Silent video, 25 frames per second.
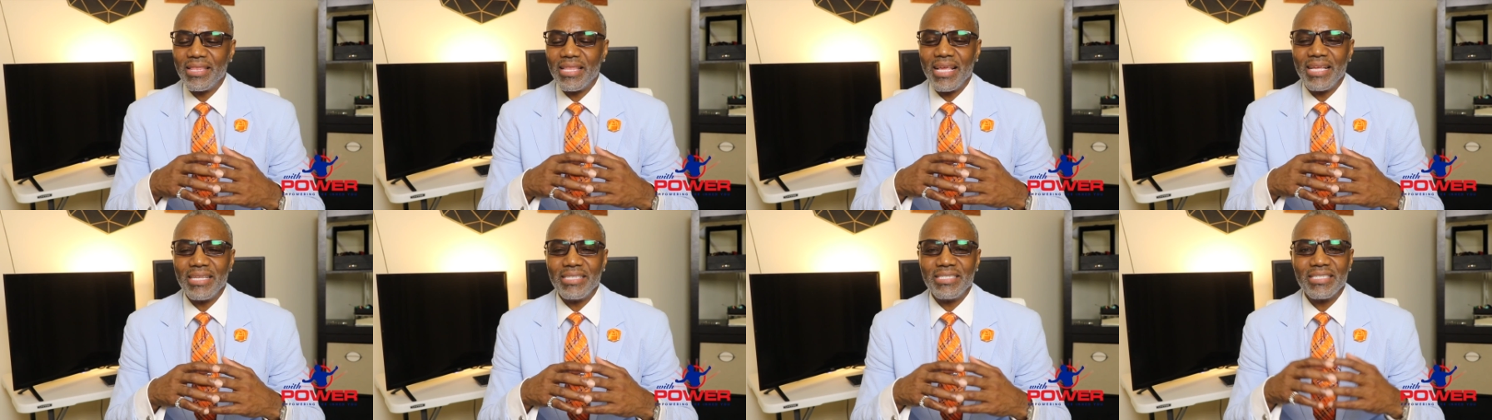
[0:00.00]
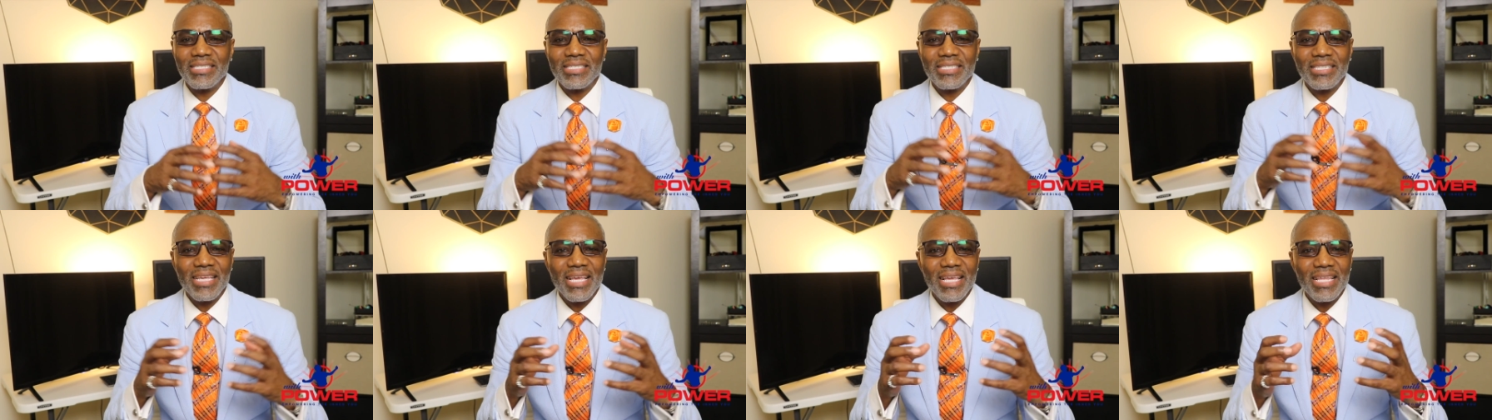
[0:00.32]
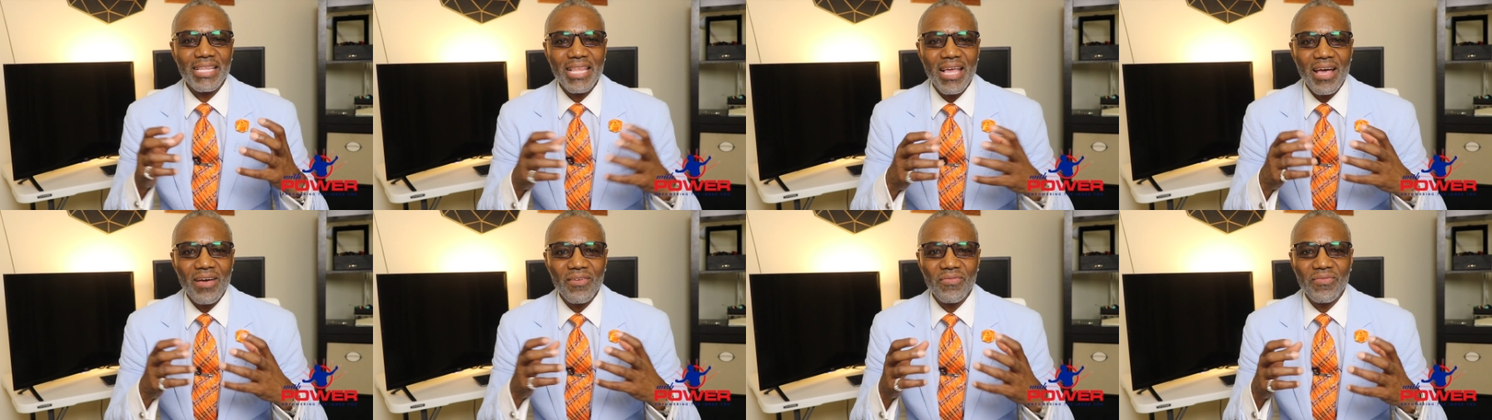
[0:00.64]
they just
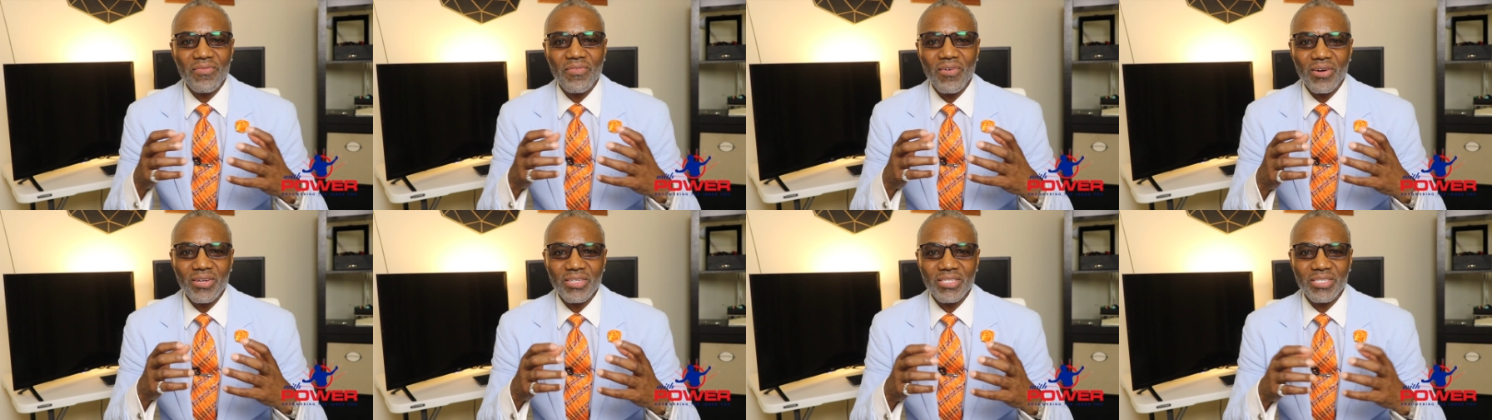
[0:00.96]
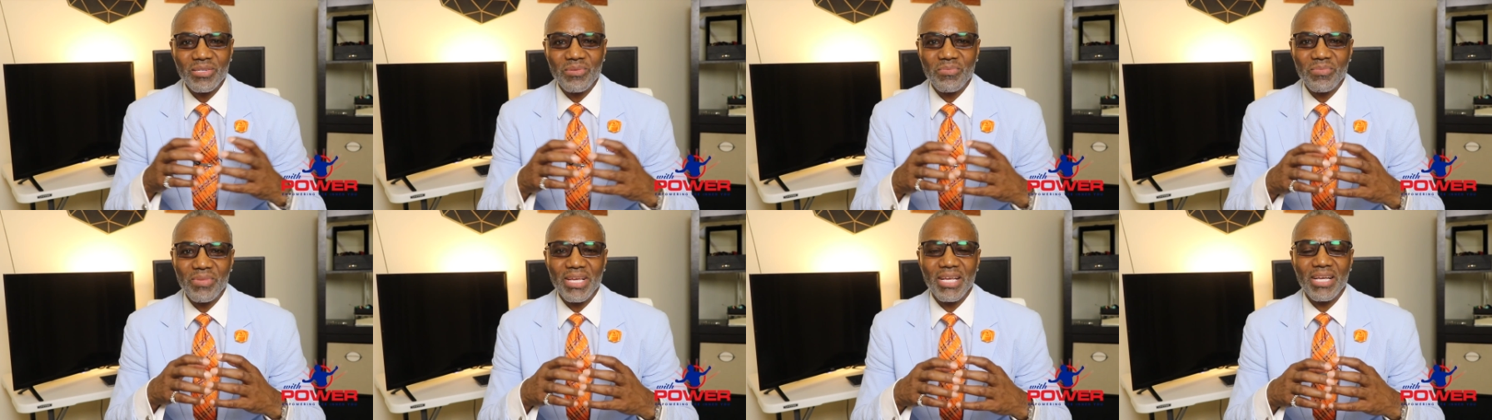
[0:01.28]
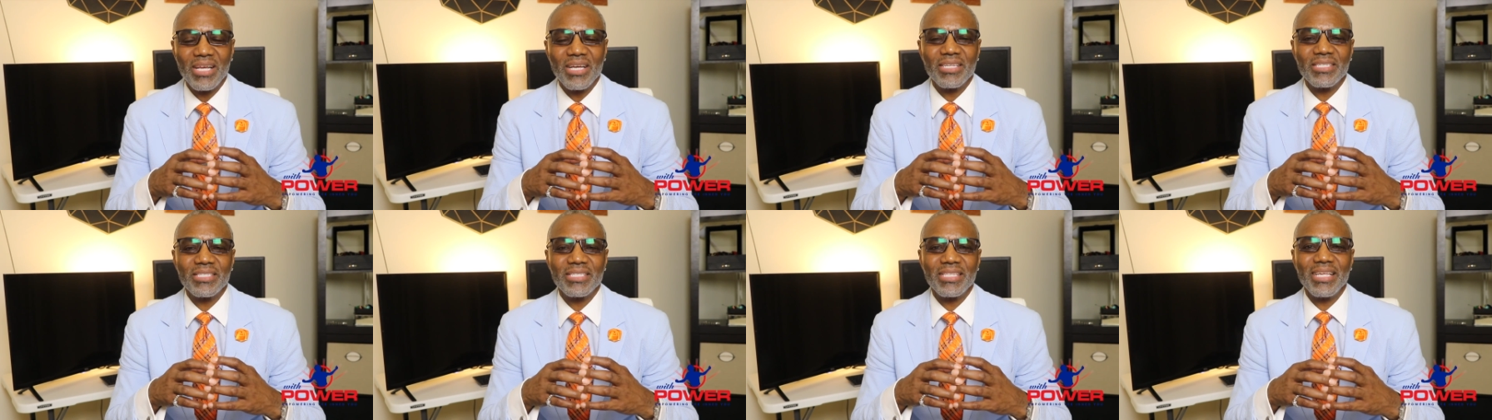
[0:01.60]
cannot function
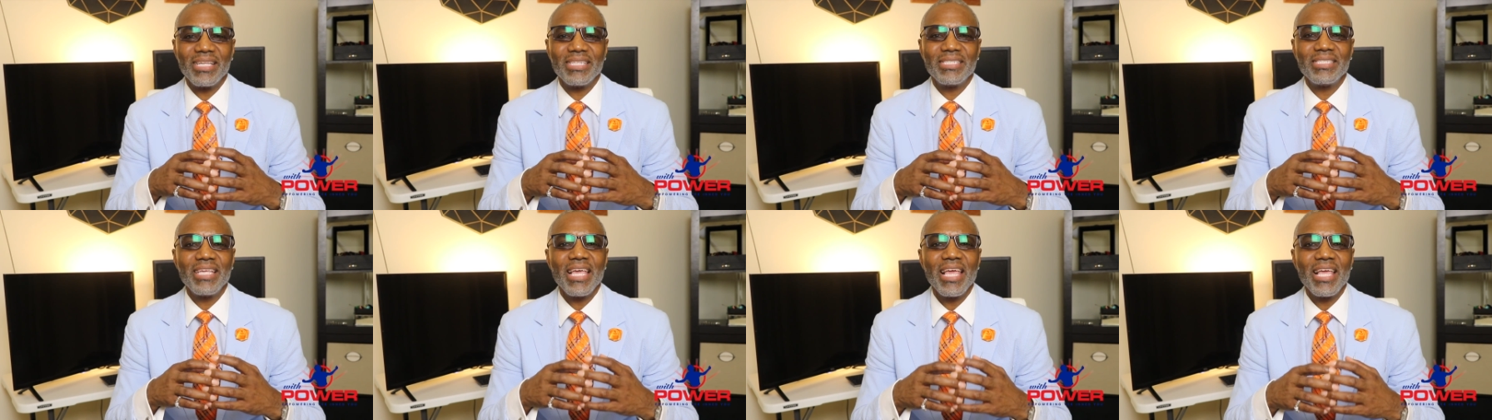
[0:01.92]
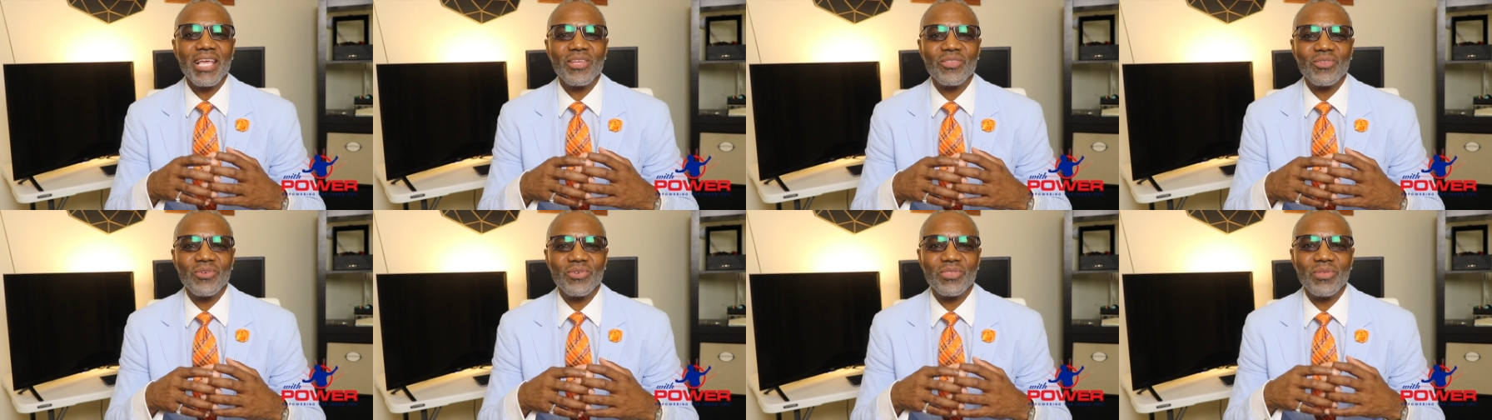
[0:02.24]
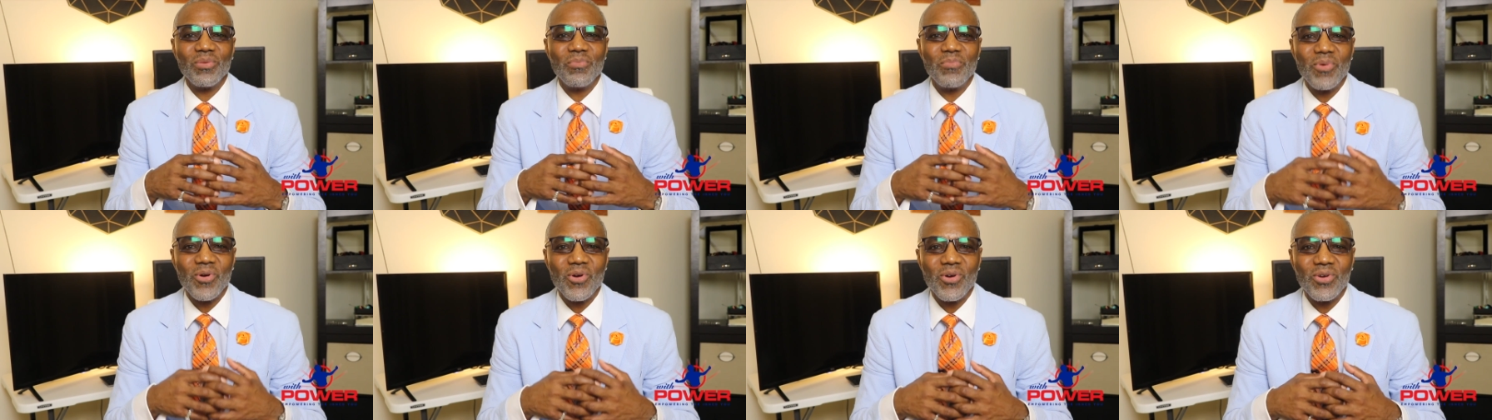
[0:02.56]
because they're taking on
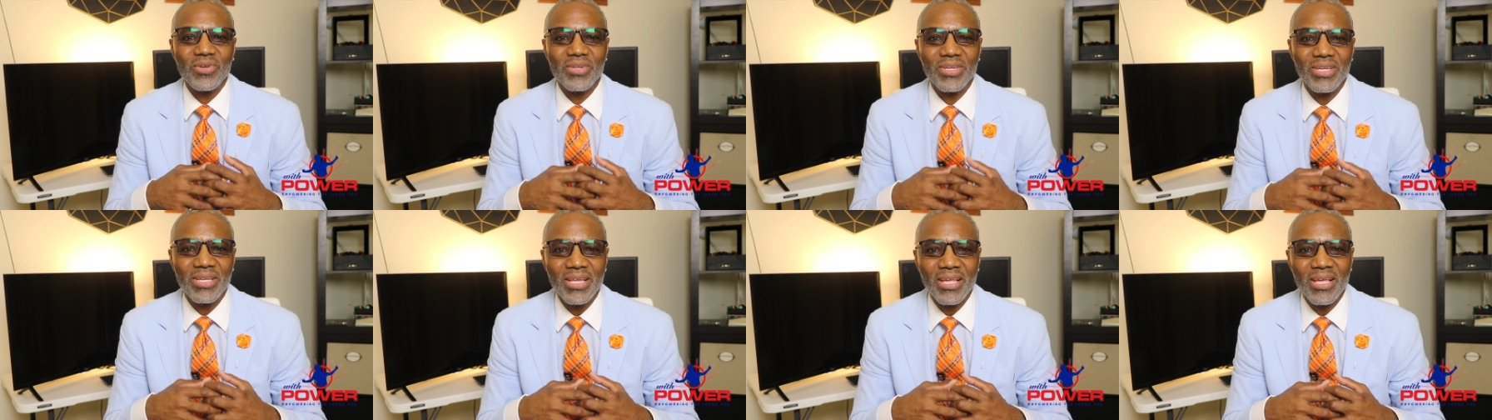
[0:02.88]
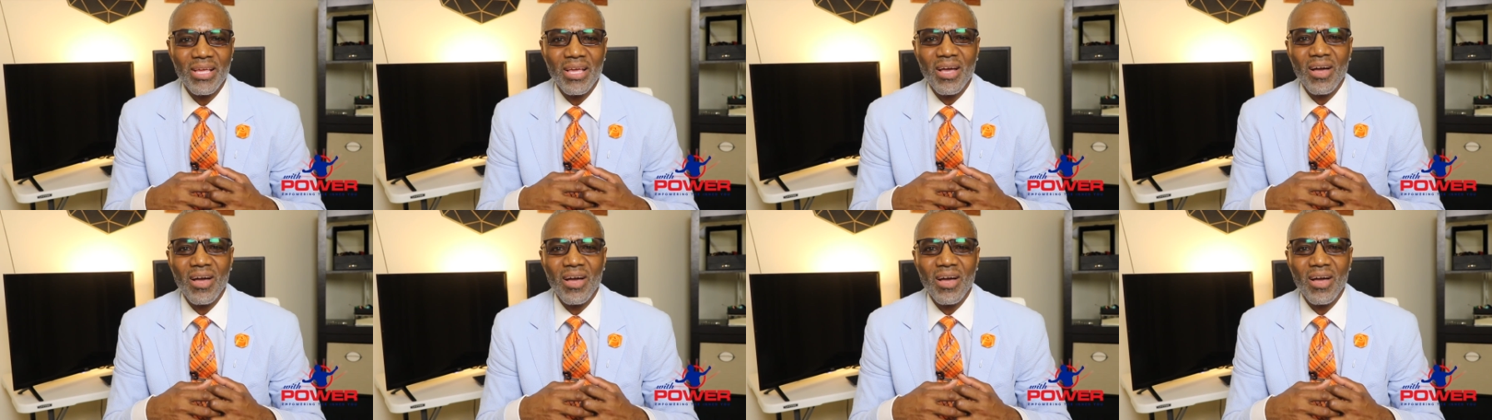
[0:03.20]
the burden